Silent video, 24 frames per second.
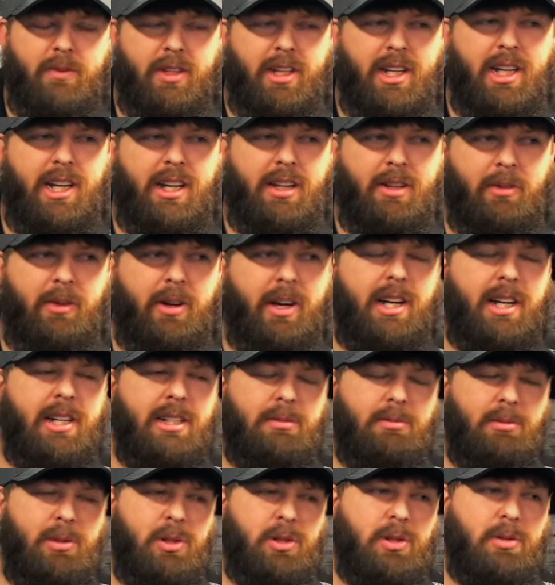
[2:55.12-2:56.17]
yeah the way
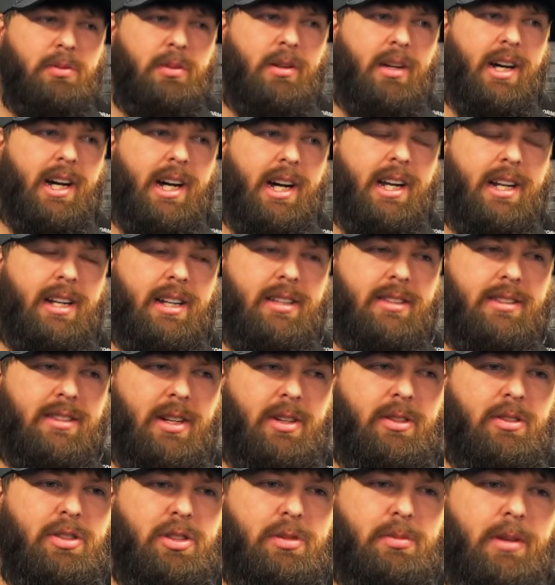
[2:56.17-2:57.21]
it's multiplied at
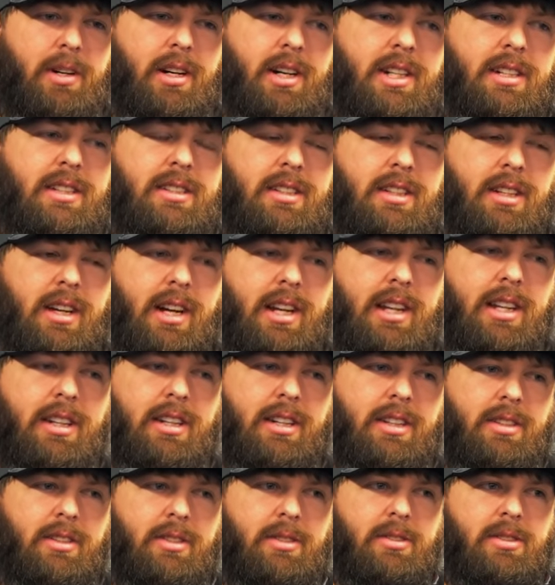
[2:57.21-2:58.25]
certain spots and not at
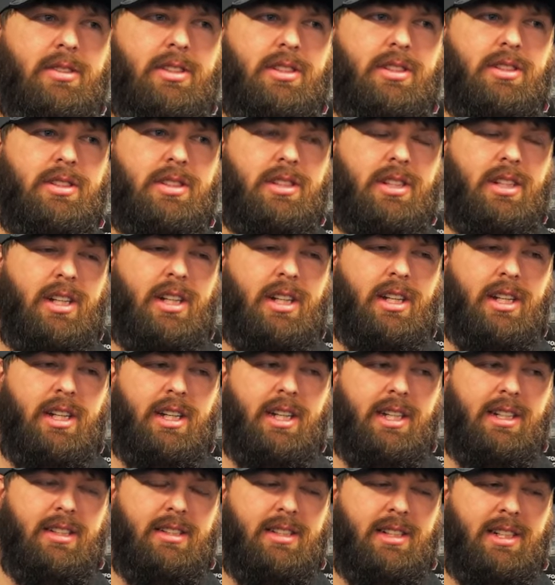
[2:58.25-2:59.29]
others is
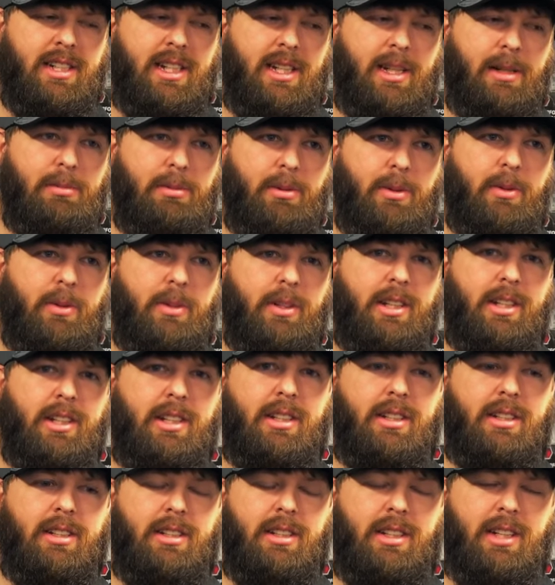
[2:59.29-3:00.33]
cool. is the key point,
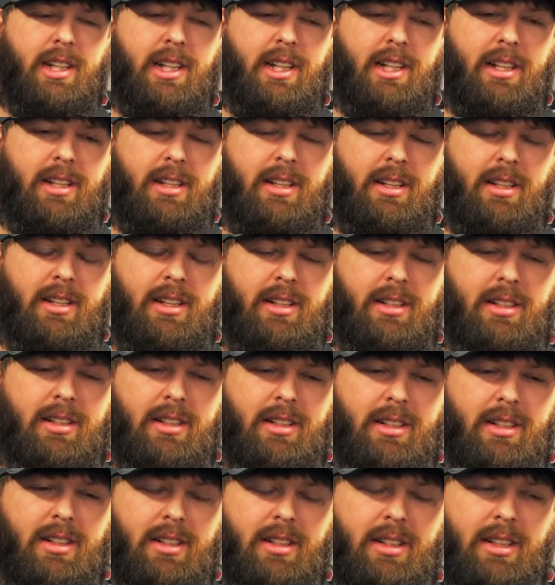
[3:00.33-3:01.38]
and uh,
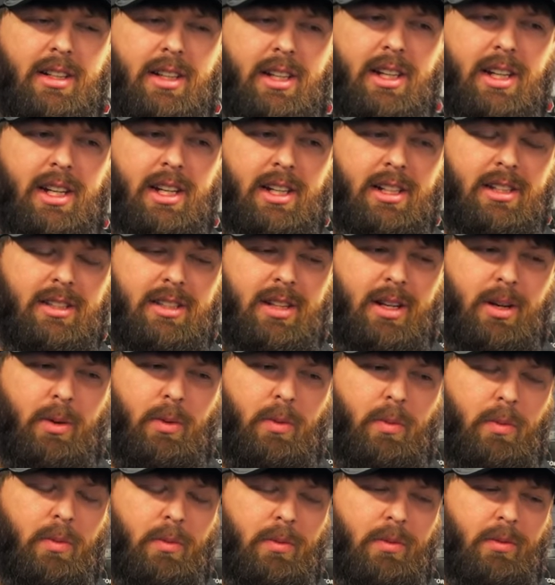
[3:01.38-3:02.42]

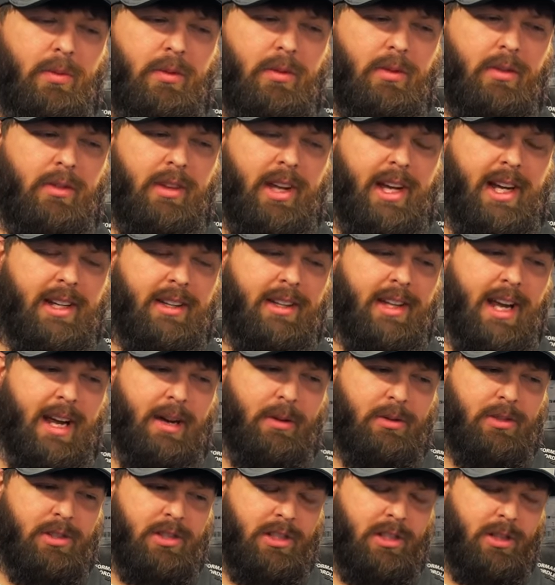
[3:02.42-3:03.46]
so that
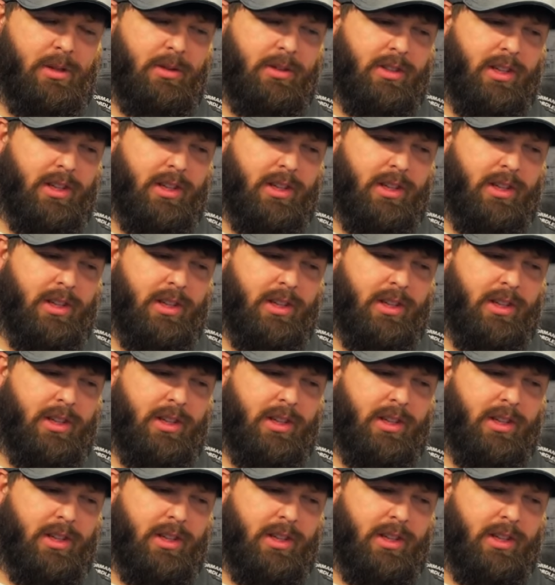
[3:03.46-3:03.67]
that was a new